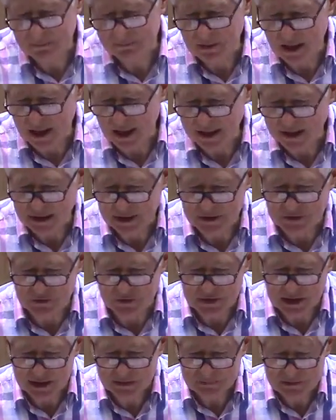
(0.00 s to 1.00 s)
buying is
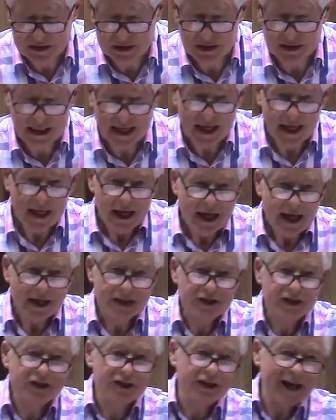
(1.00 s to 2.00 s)
redemption,
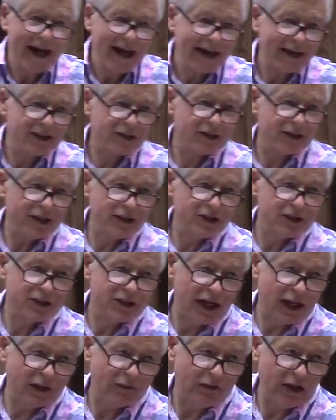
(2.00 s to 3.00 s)
and sex is
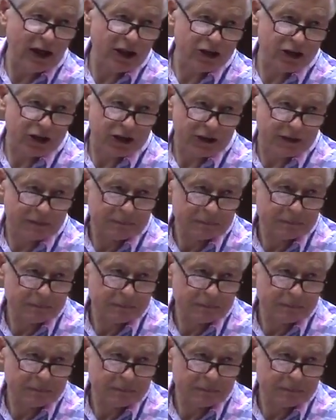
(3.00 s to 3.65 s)
salvation.